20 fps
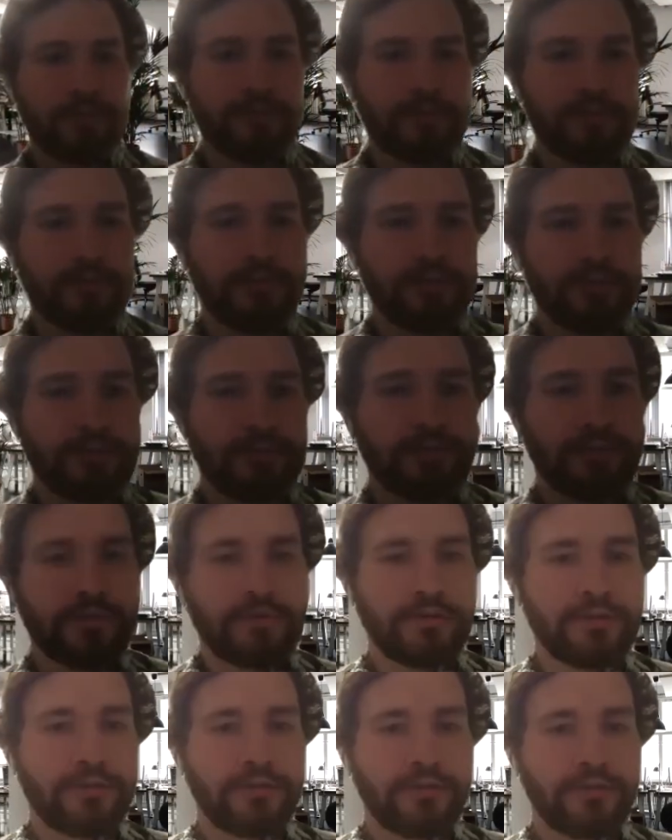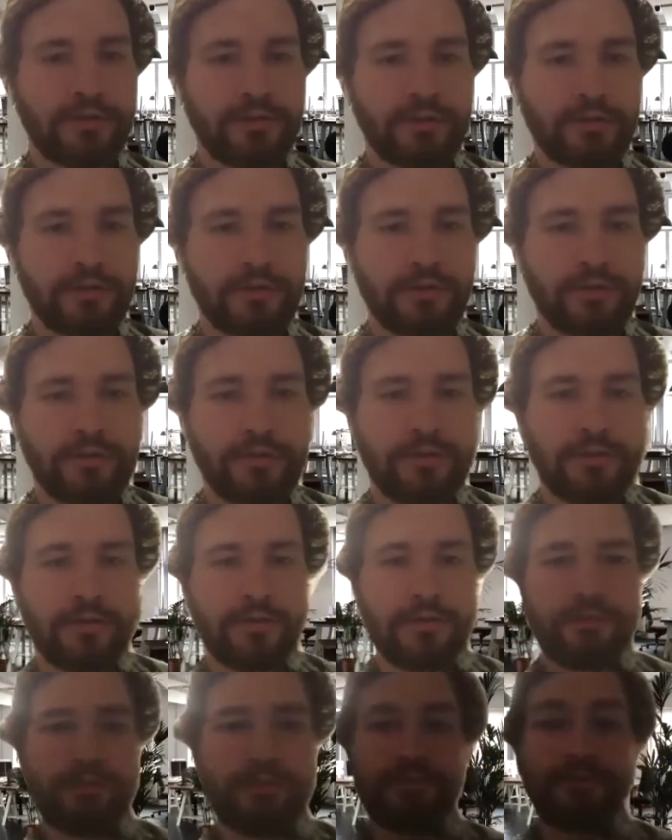Ooh, nope, junior.
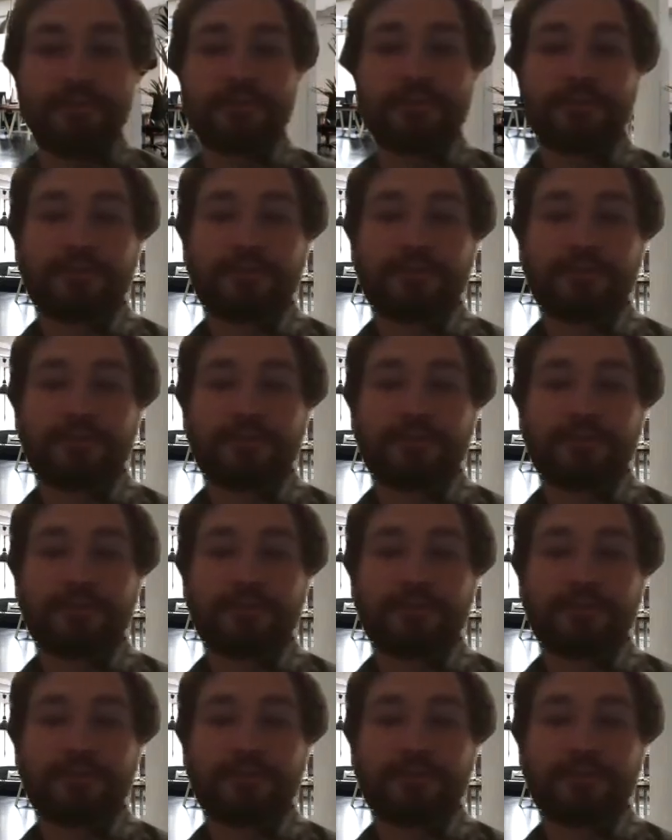I'm a junior.